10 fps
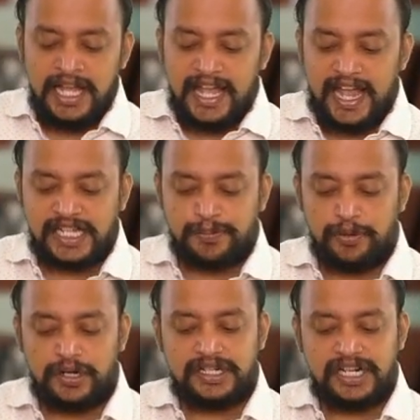
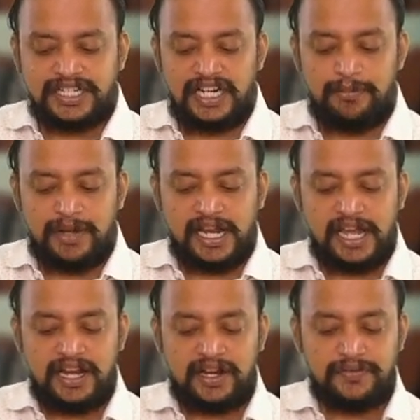Exporter shall
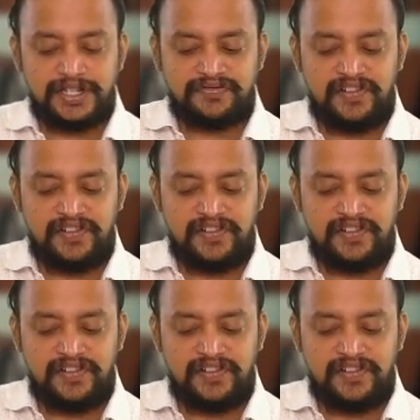make a request